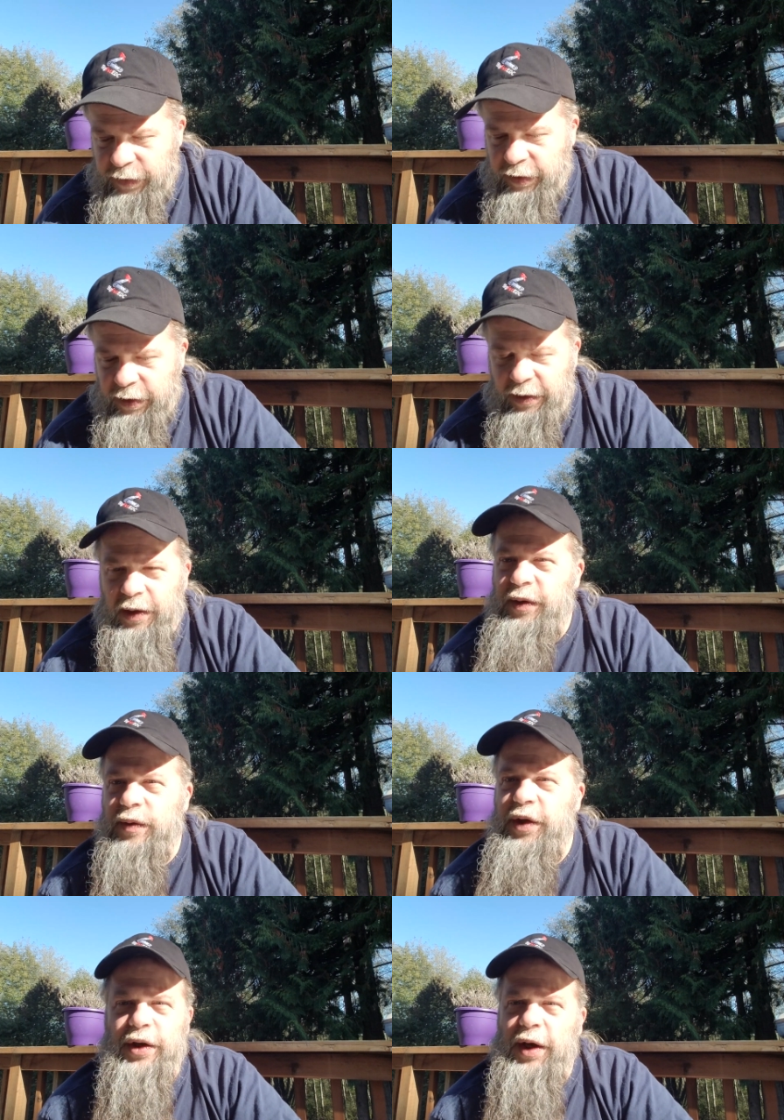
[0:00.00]
They're
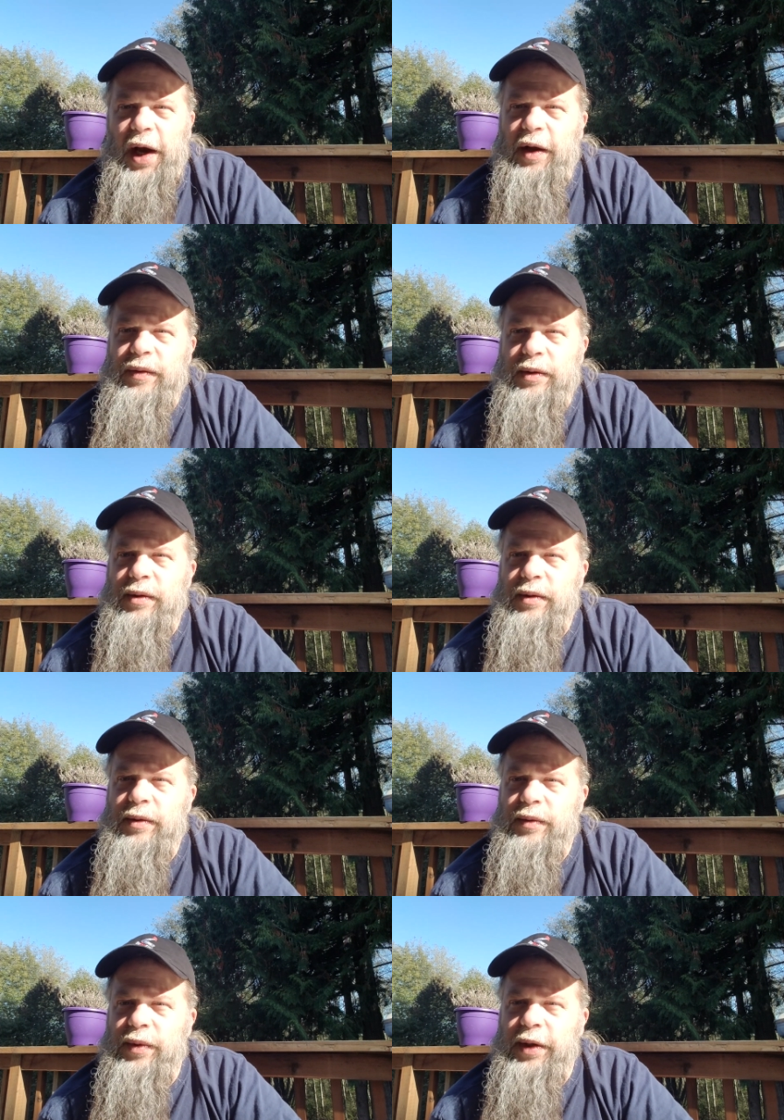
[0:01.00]
good knives.
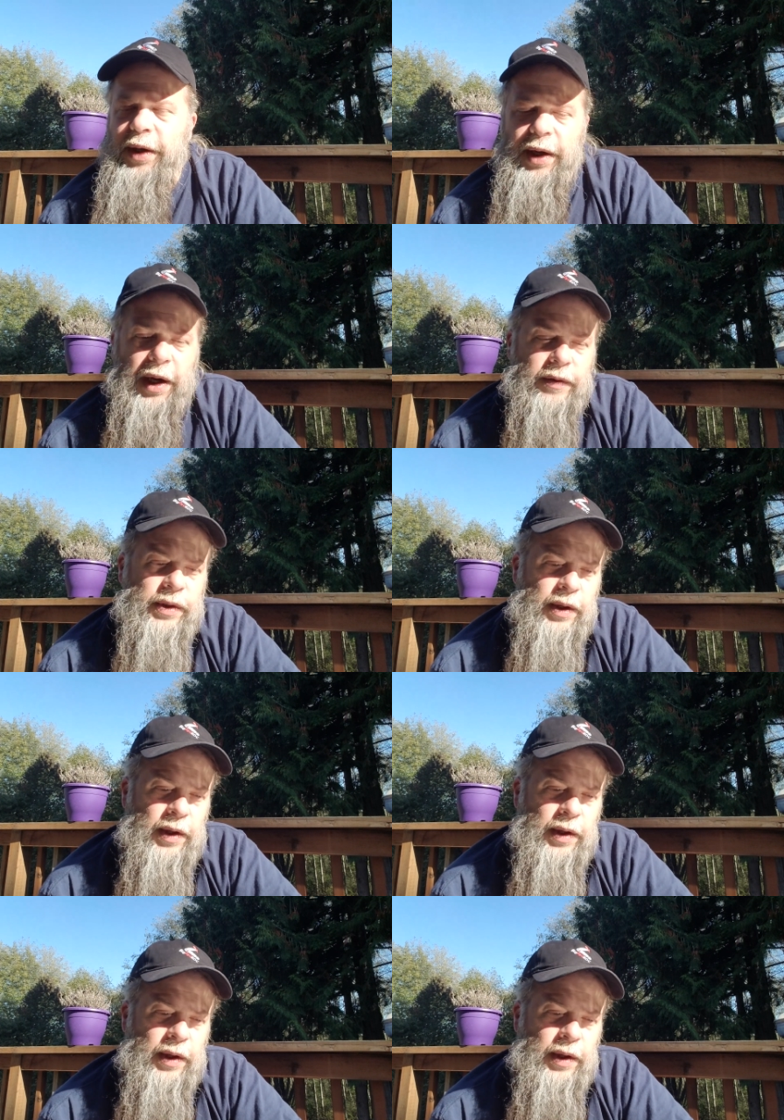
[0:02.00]
Really good knives.